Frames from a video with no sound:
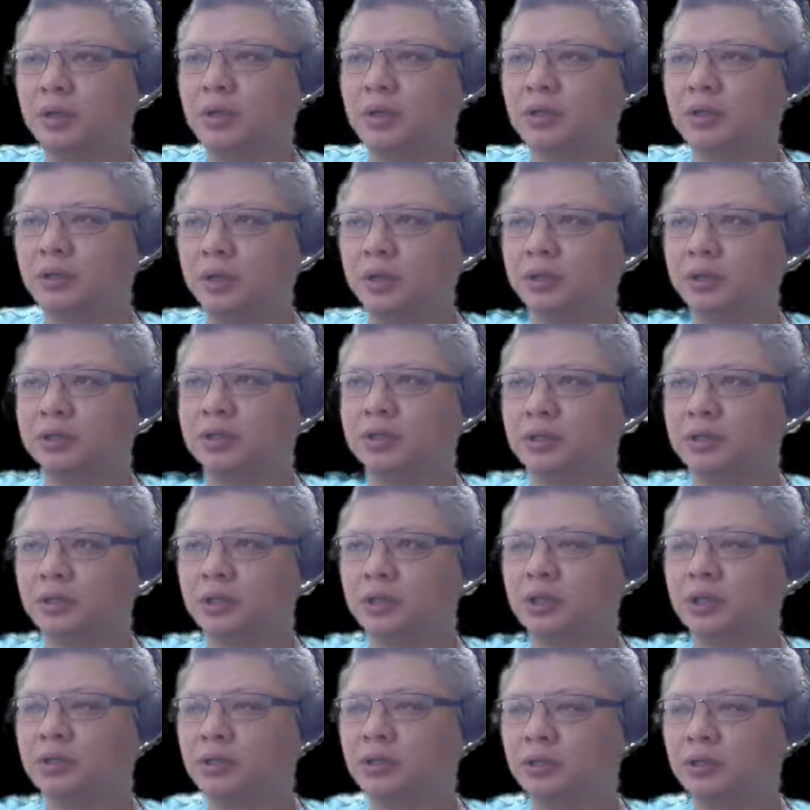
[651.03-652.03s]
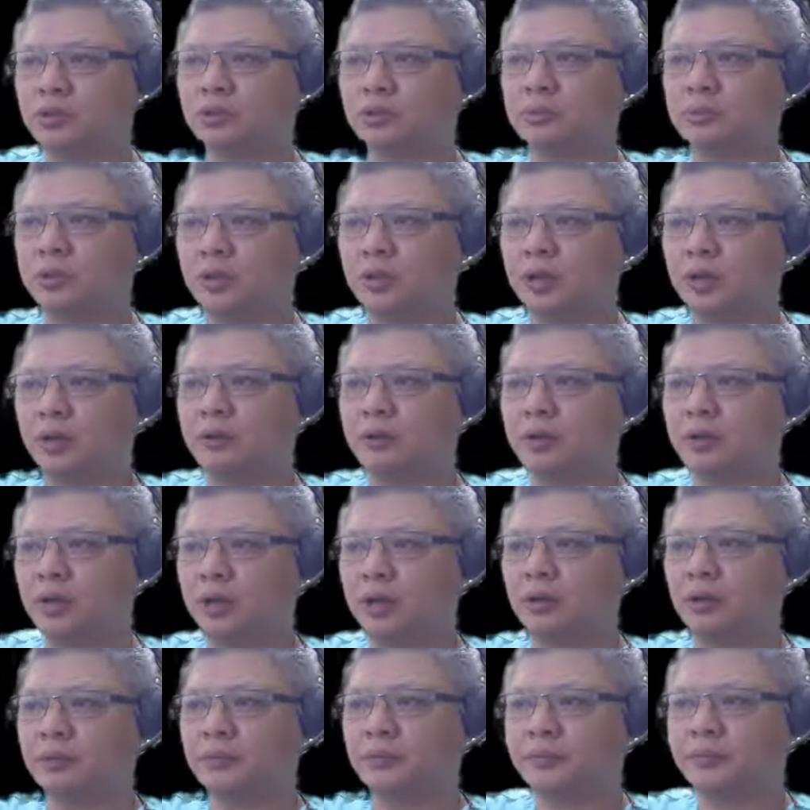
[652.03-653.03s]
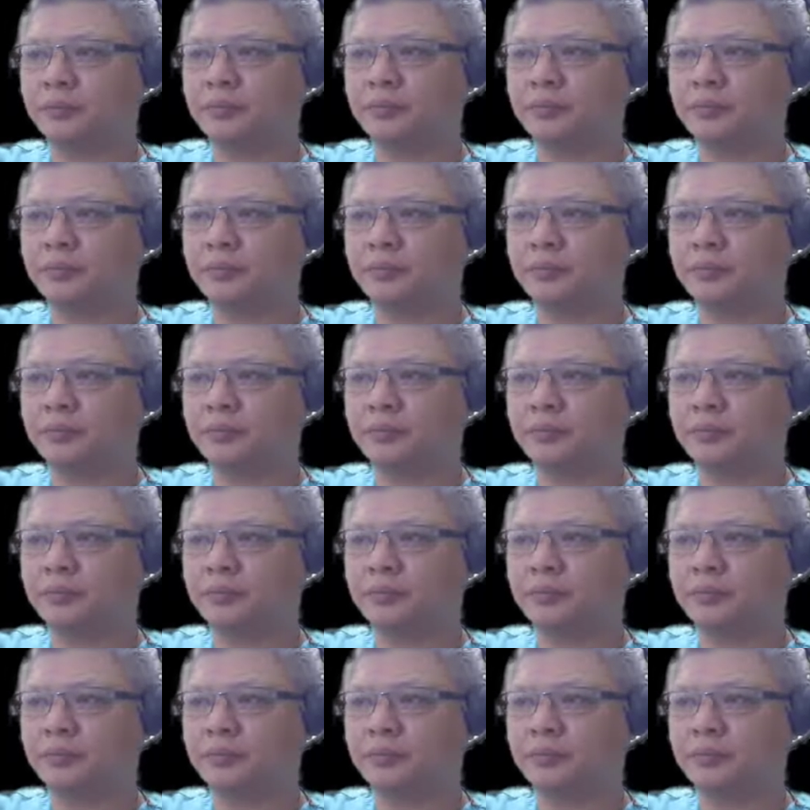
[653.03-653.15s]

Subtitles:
attacks in Xiangqi should be carried out.